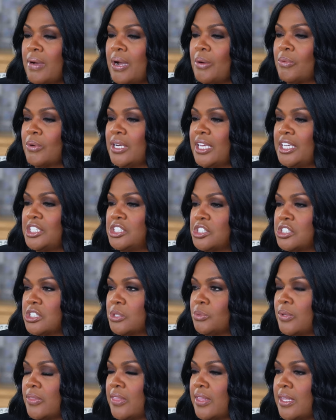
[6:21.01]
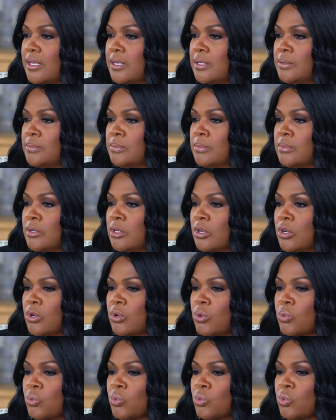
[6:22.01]
my relationship with him
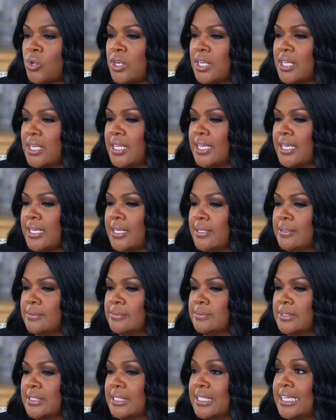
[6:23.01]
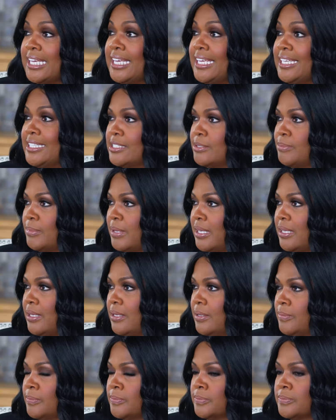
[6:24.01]
really leads
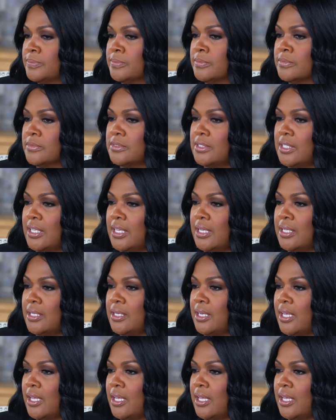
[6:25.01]
me in